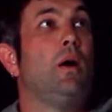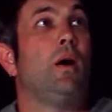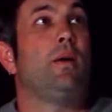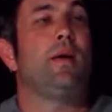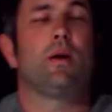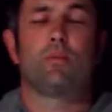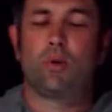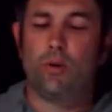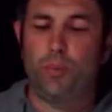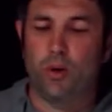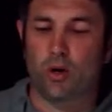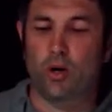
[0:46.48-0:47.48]
And then I'm going to
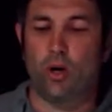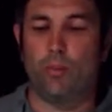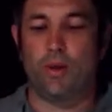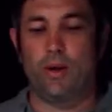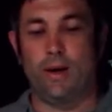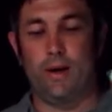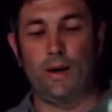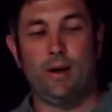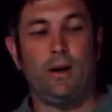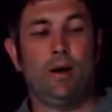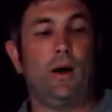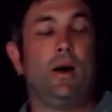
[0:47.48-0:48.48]
put a comma there,
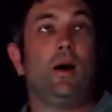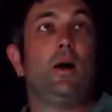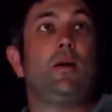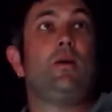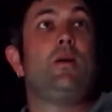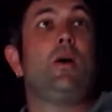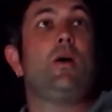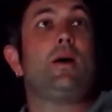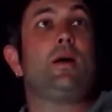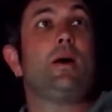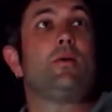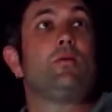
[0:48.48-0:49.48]

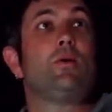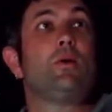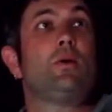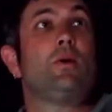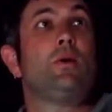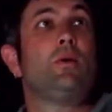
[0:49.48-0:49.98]
900.